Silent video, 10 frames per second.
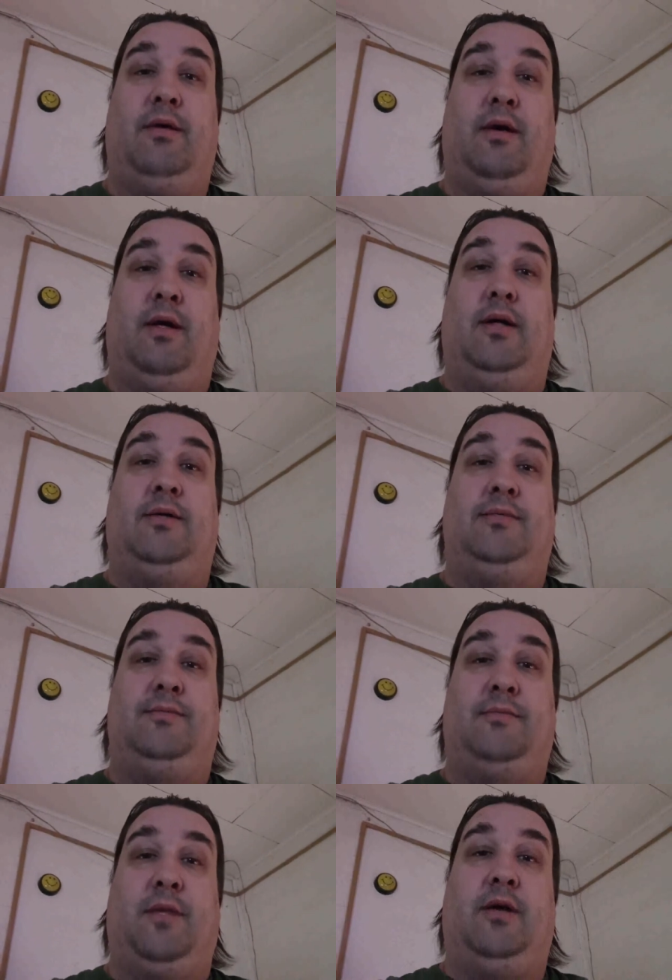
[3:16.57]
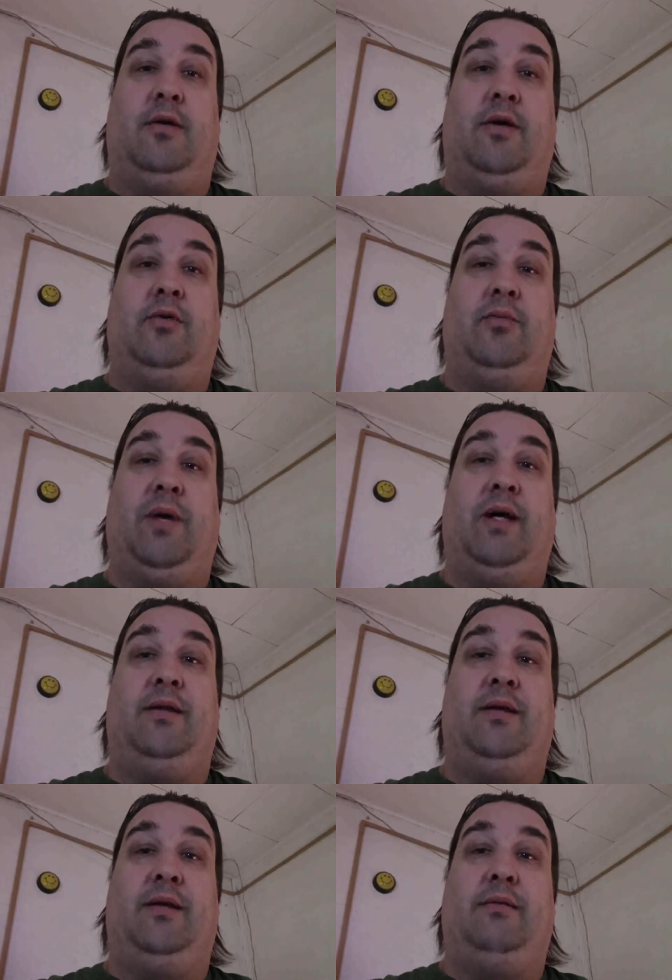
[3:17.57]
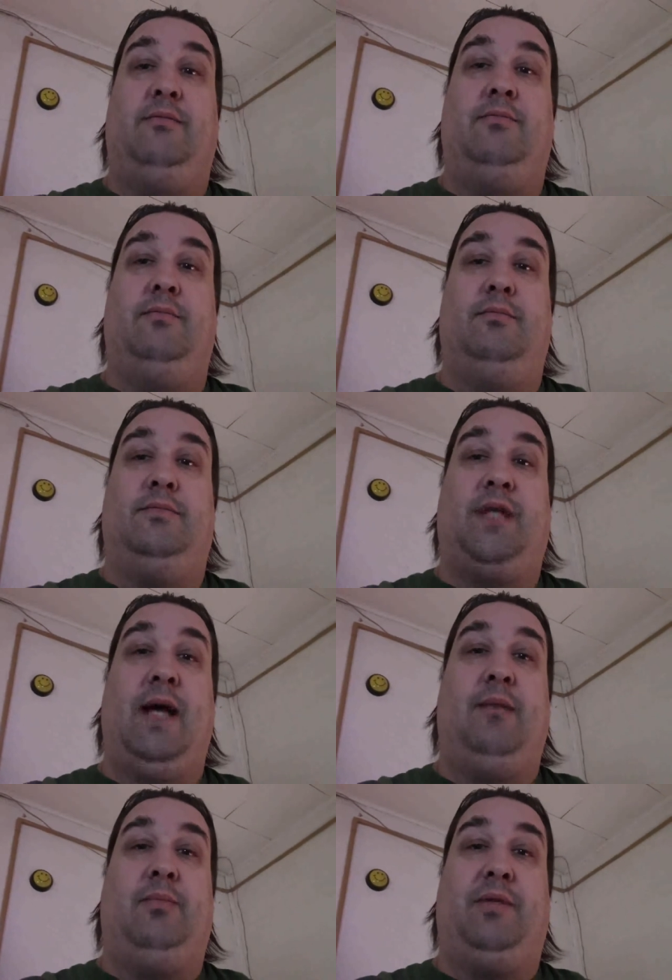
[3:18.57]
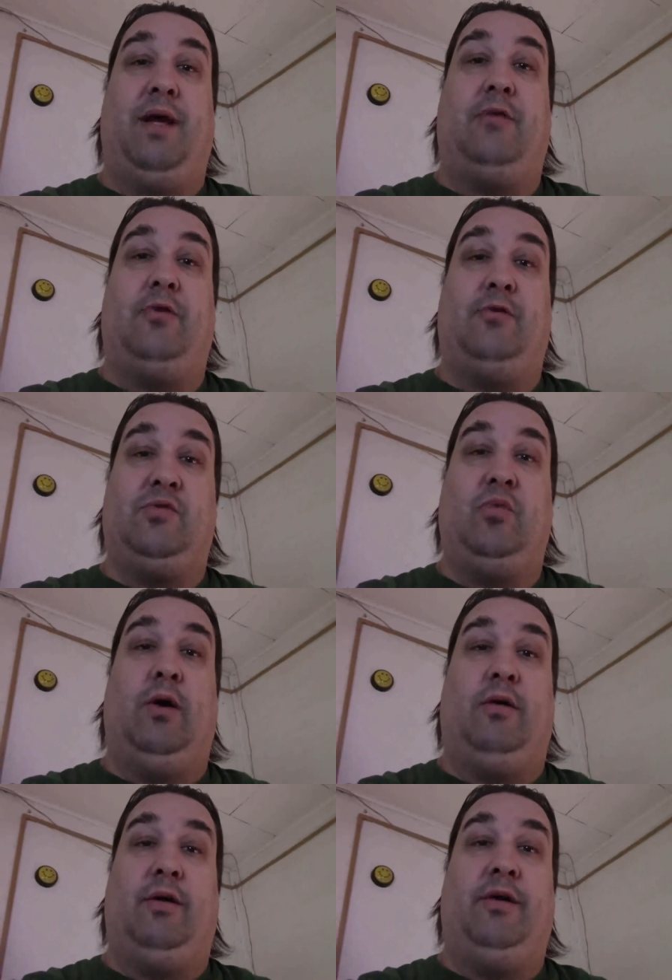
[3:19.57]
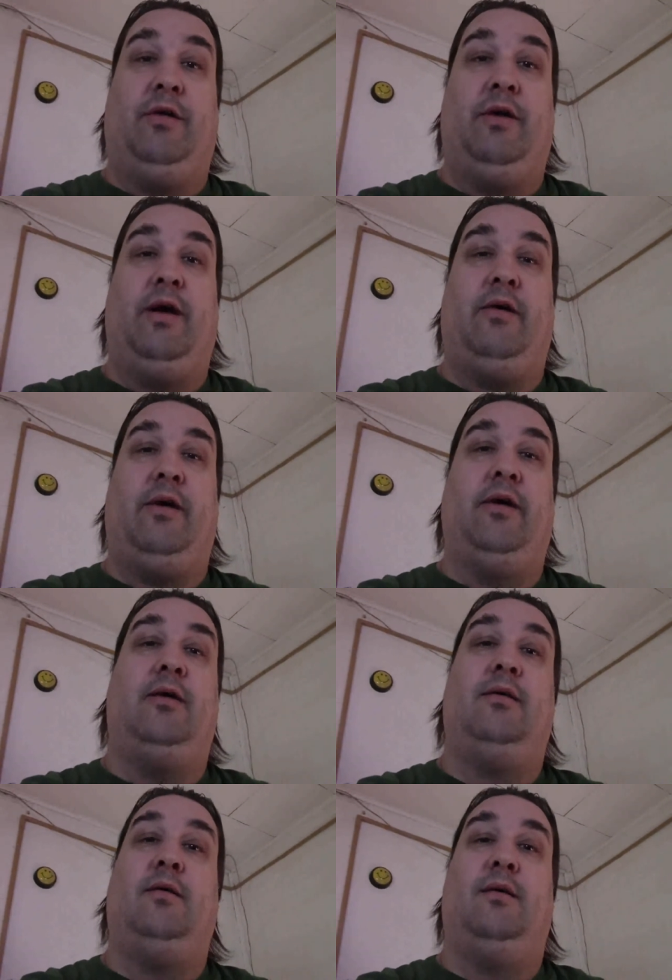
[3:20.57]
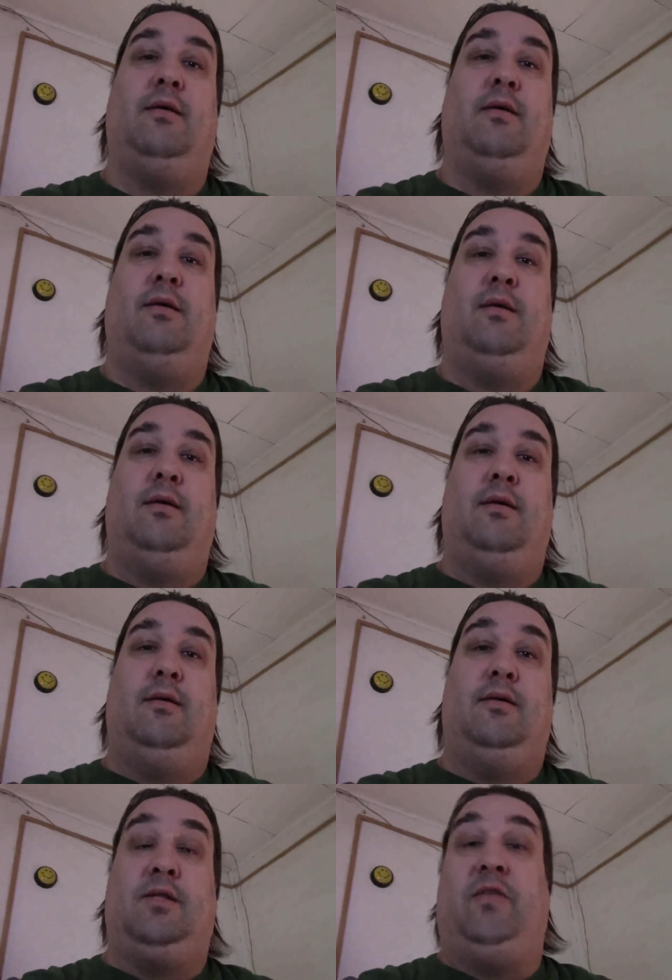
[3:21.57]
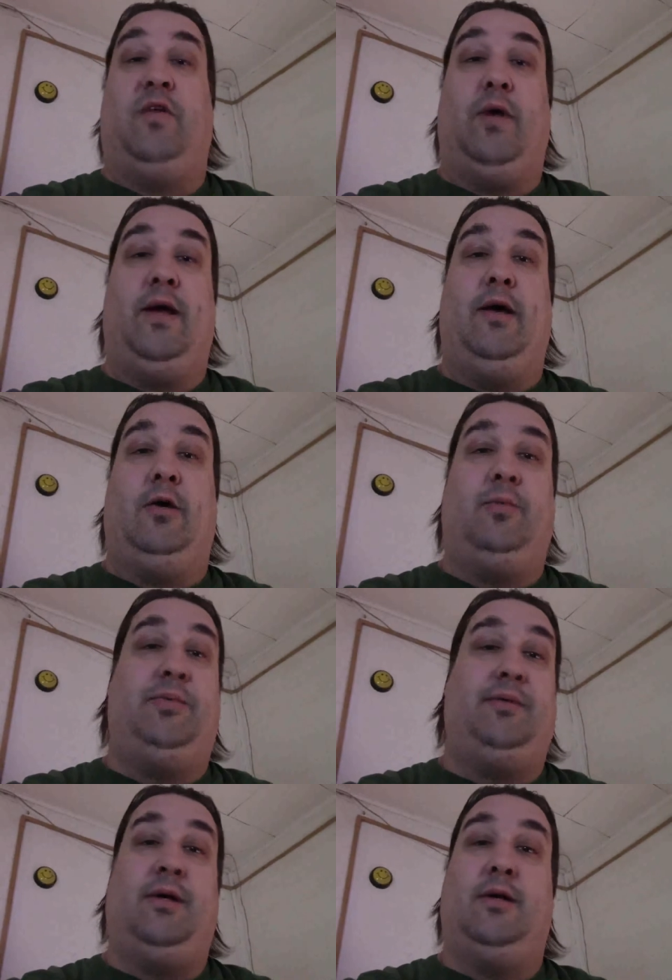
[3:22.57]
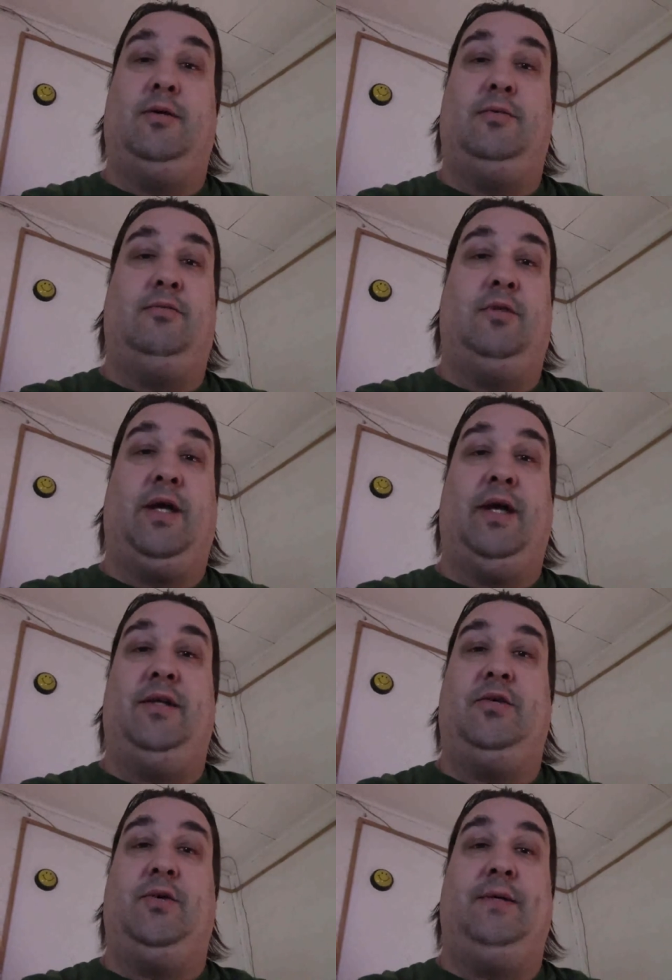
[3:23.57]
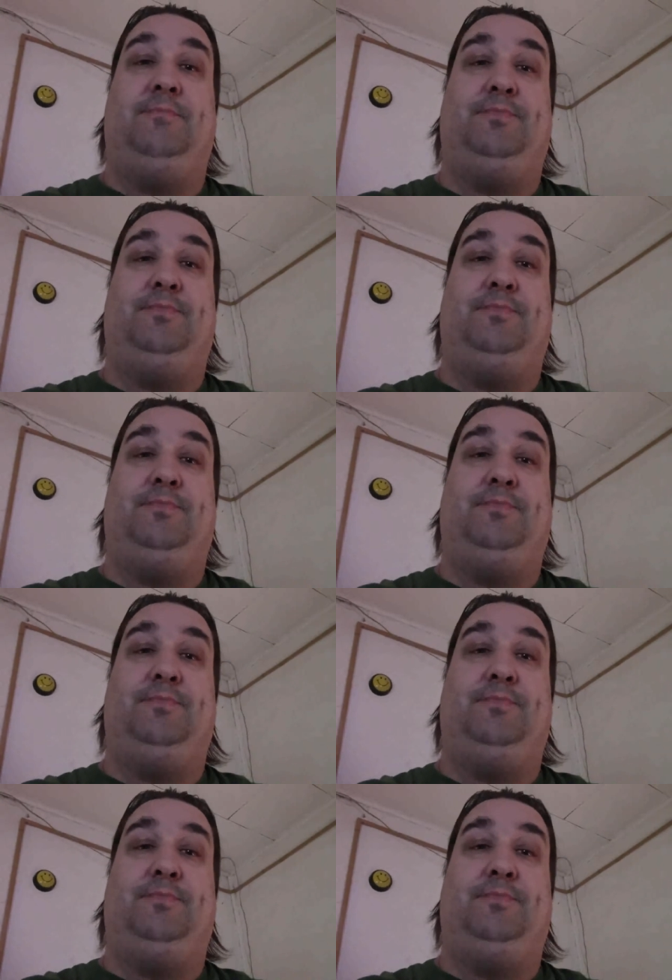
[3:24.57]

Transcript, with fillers: Um, you know, you'd buy the type that grows well in your area. So if you want to help, you know, look into it.